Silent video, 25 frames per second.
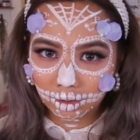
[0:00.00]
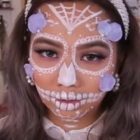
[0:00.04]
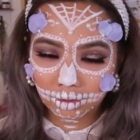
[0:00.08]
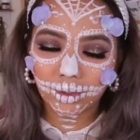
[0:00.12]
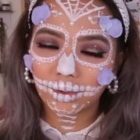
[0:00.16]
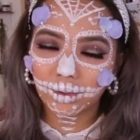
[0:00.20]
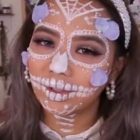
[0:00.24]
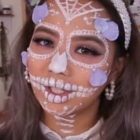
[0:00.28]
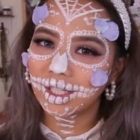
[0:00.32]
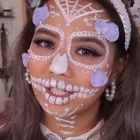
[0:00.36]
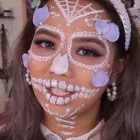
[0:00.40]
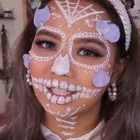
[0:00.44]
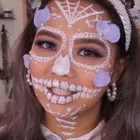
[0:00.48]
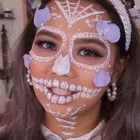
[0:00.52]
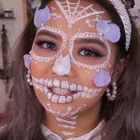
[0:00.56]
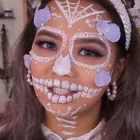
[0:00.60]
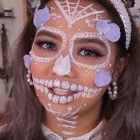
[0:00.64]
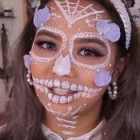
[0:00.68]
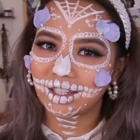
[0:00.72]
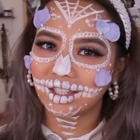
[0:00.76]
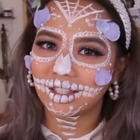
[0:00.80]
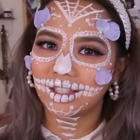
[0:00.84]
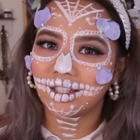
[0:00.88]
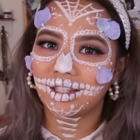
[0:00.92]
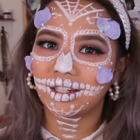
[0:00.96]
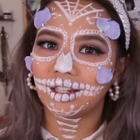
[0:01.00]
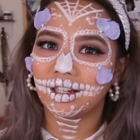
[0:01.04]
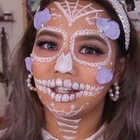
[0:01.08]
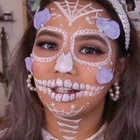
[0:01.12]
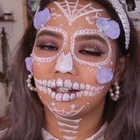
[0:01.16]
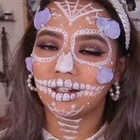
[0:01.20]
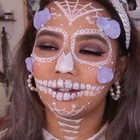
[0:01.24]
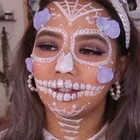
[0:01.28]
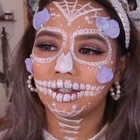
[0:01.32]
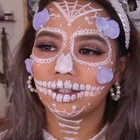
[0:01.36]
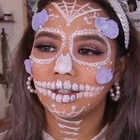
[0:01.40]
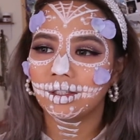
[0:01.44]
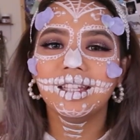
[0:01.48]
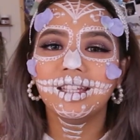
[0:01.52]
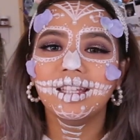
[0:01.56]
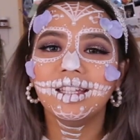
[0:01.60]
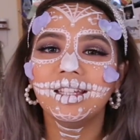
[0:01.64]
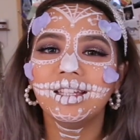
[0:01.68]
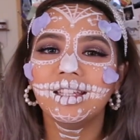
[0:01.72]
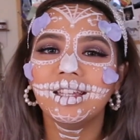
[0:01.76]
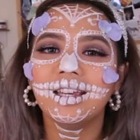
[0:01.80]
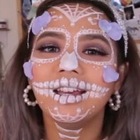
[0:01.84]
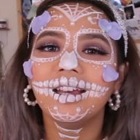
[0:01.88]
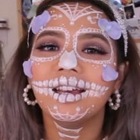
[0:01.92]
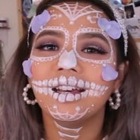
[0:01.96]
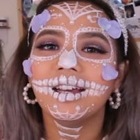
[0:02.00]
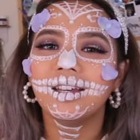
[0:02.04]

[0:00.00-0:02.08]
Go ahead and check that out. And yeah,